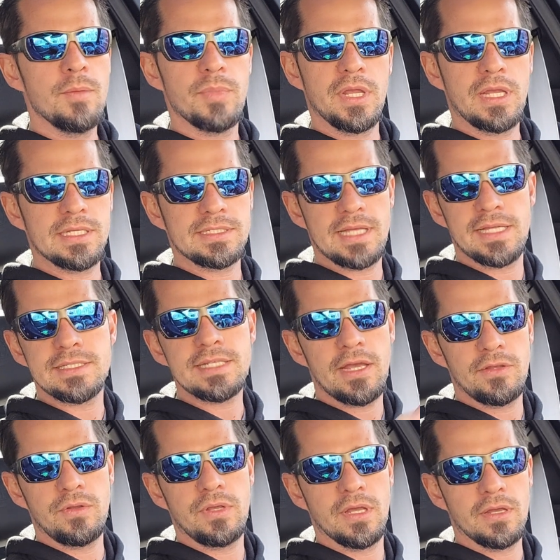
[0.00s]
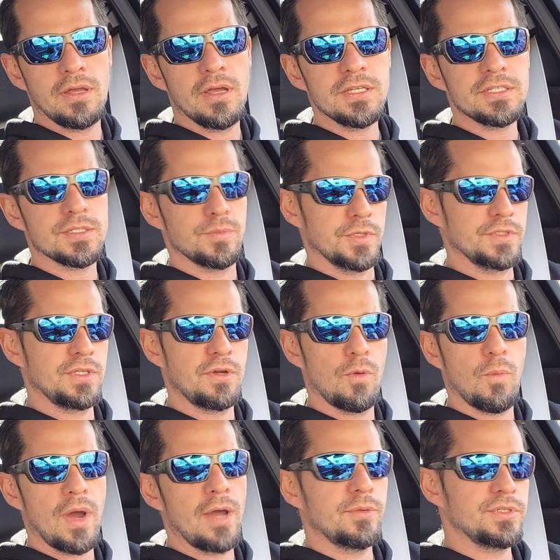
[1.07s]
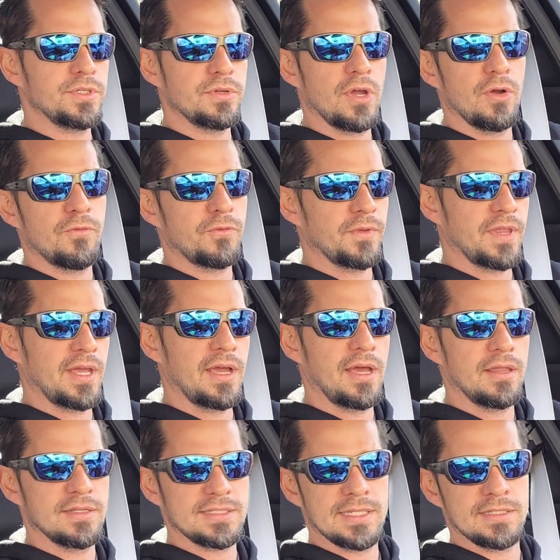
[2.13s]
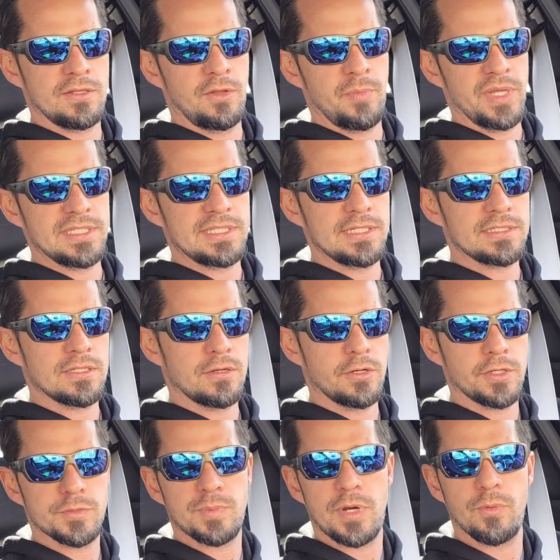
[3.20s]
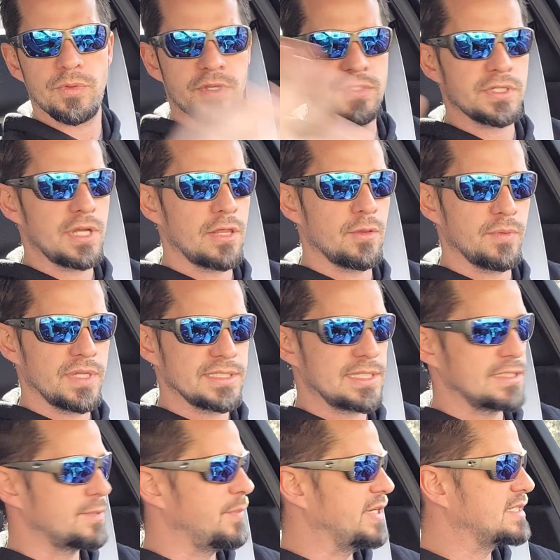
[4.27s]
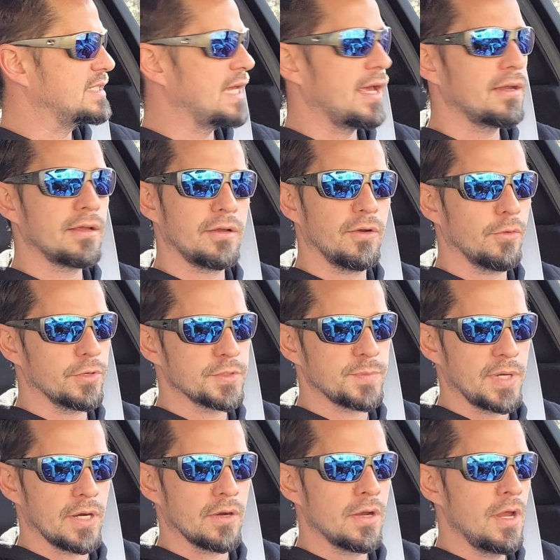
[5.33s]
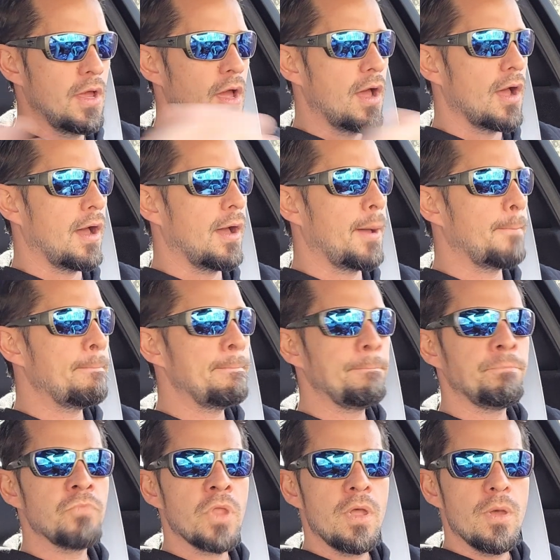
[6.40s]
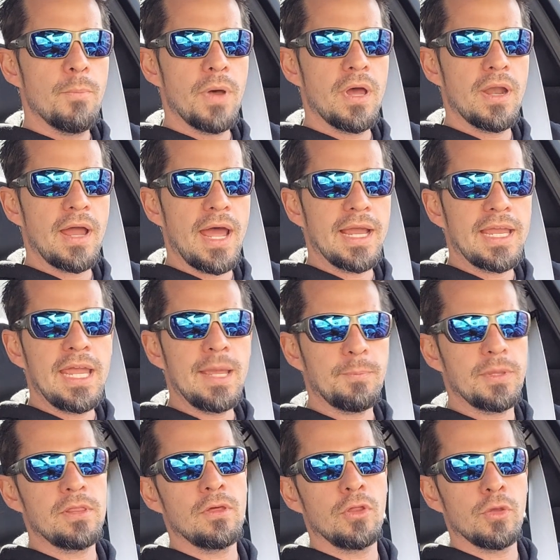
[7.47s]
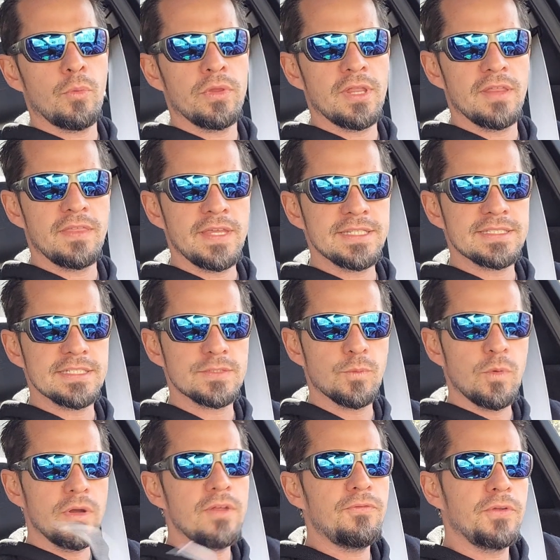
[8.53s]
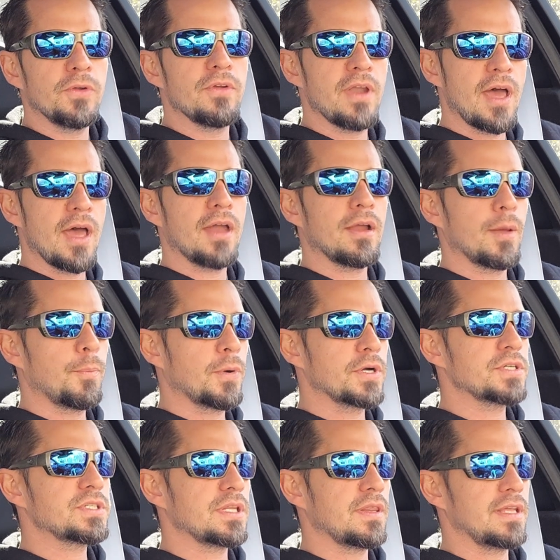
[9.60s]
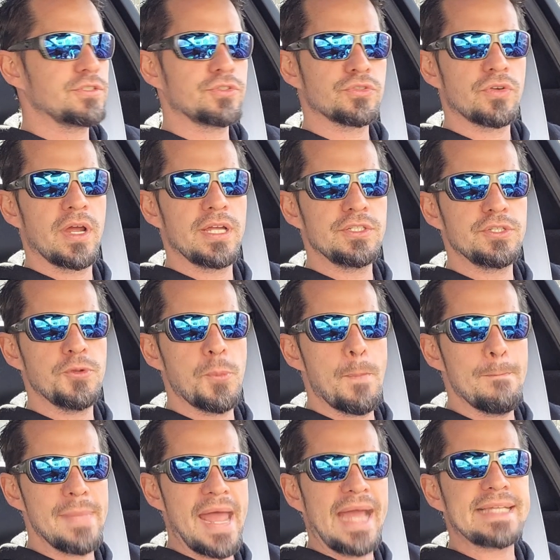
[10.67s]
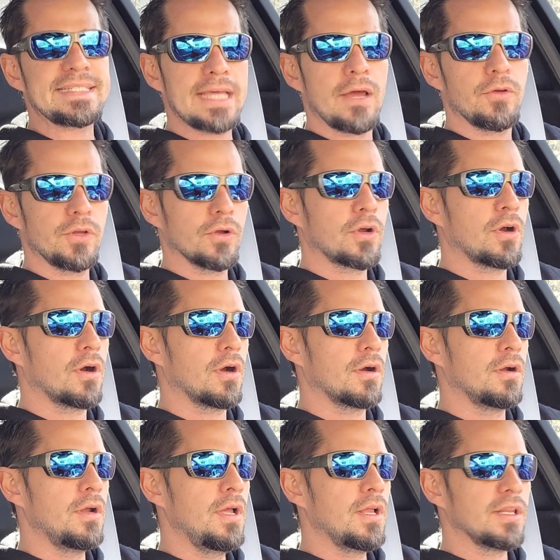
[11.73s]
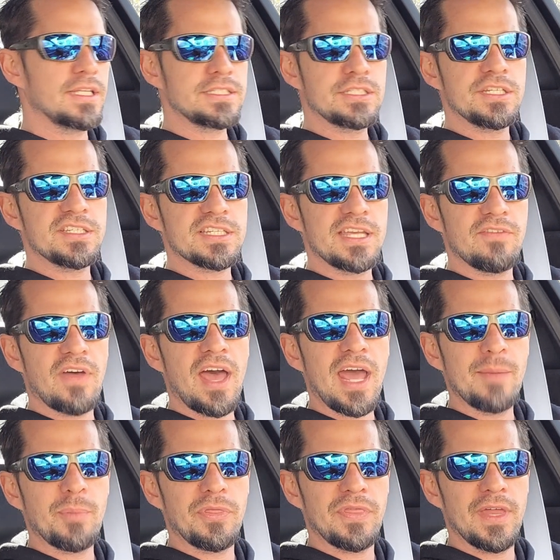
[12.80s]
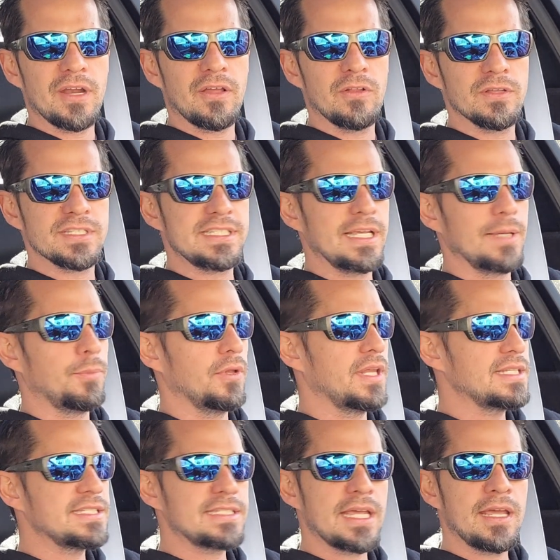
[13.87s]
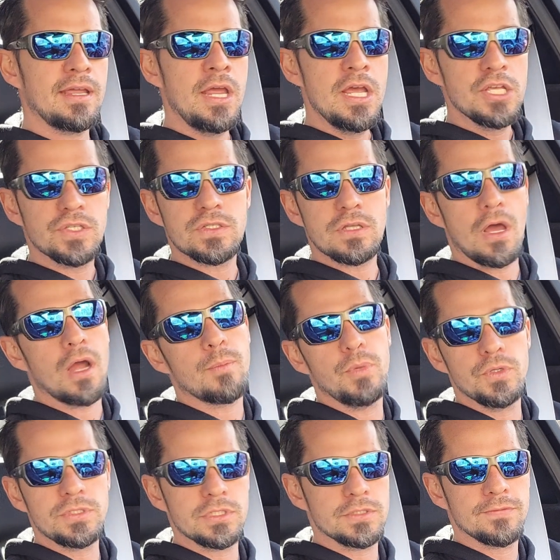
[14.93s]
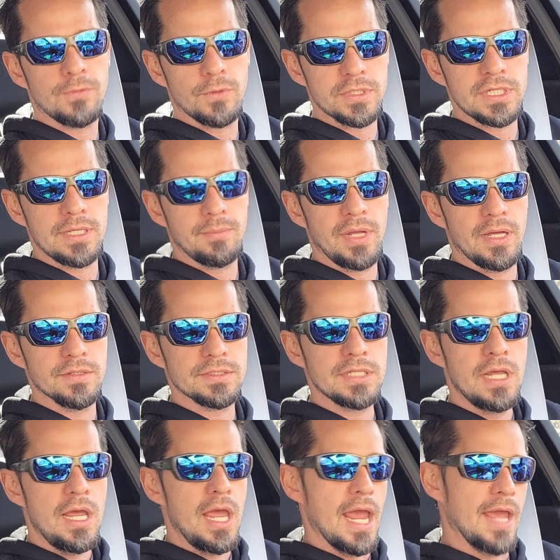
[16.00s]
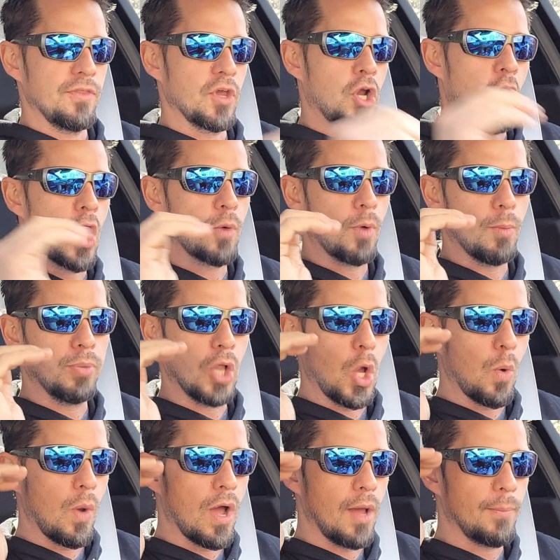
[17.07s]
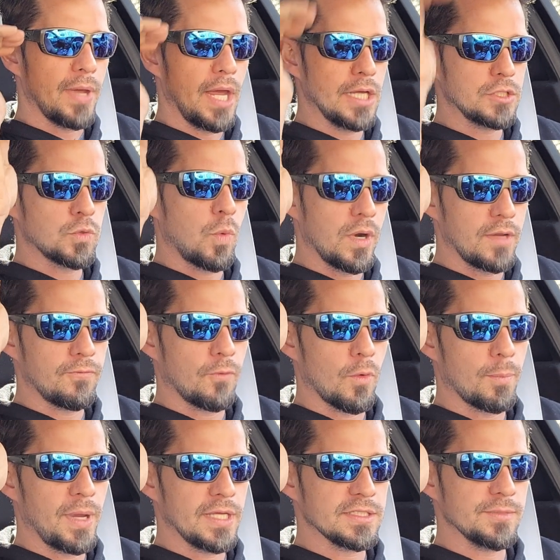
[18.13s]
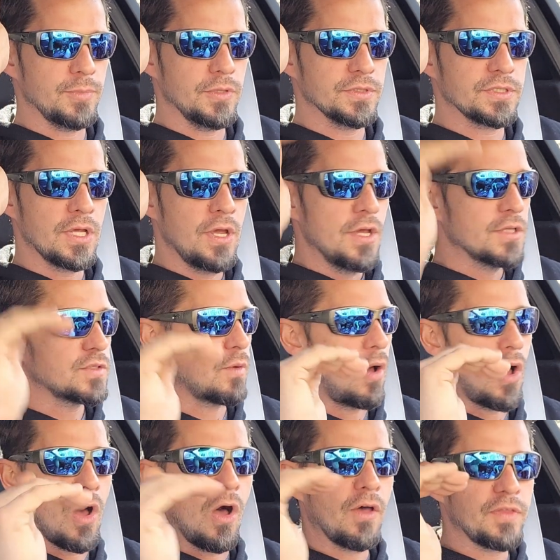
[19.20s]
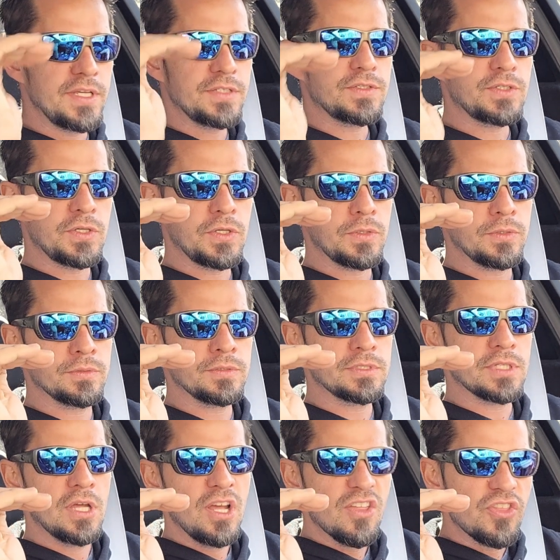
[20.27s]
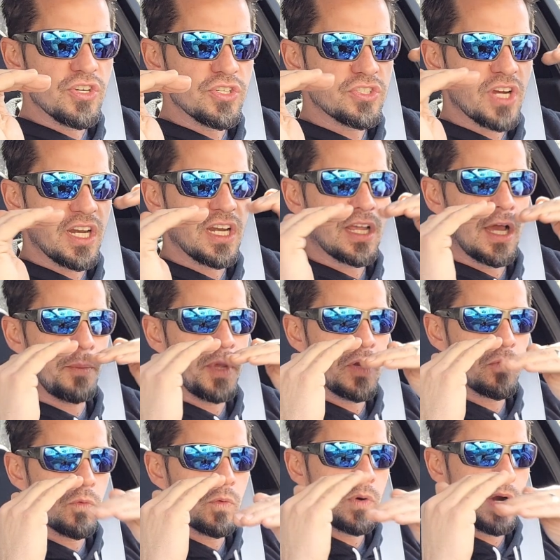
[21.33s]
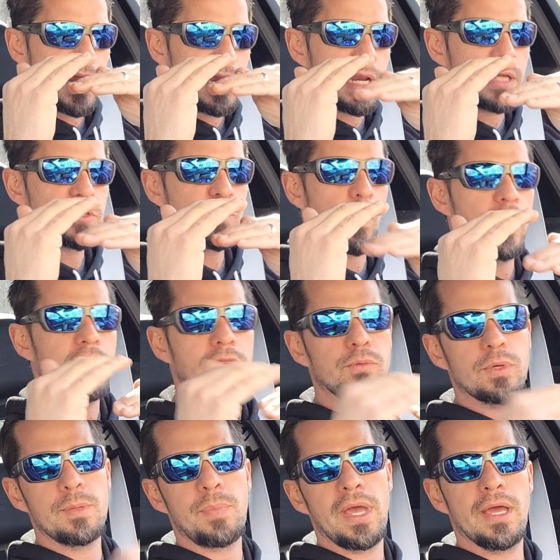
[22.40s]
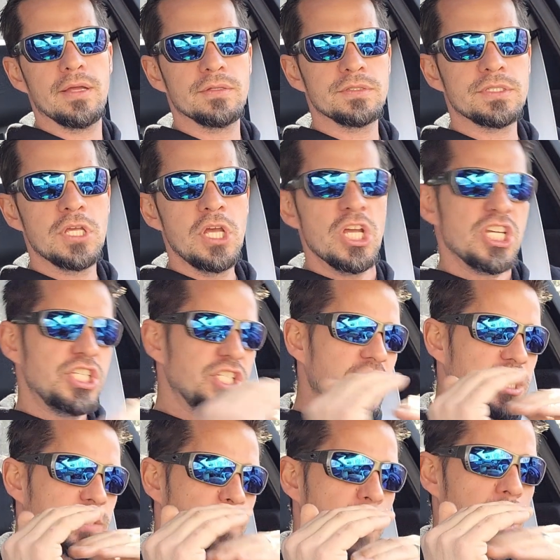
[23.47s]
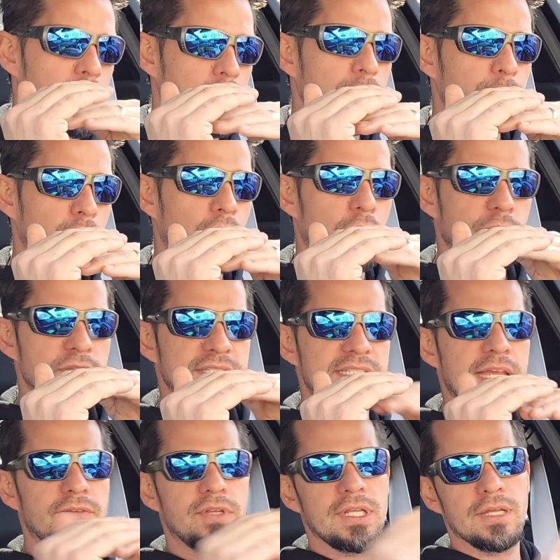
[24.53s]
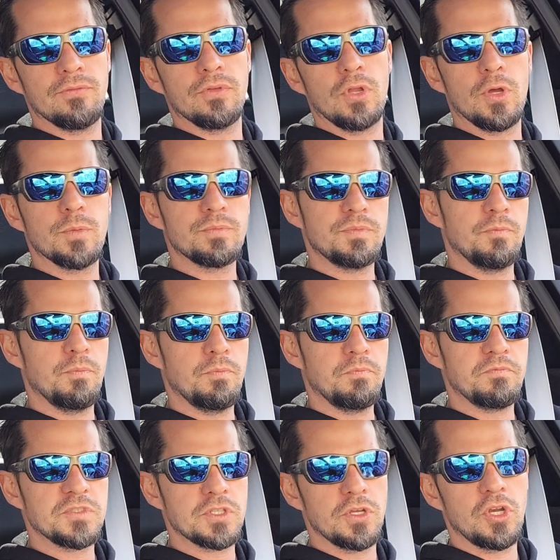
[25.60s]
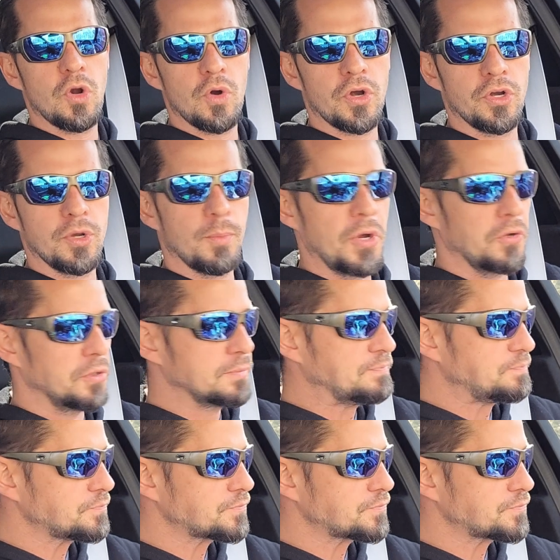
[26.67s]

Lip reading: because that's how you get customers. You know, why would you go for the guy that says he only makes 600 horsepower when there's another one that says he makes 900 horsepower? But I can't be the only one that thinks this. What if you're not a person that's trying to max out your car? Let's just give a hypothetical example. Let's say stock boost is 14 pounds and the car will blow up at 24 pounds of boost. So all these tunes, they're trying to come in right at 23 pounds, just barely below the safety envelope so you don't hurt your motor.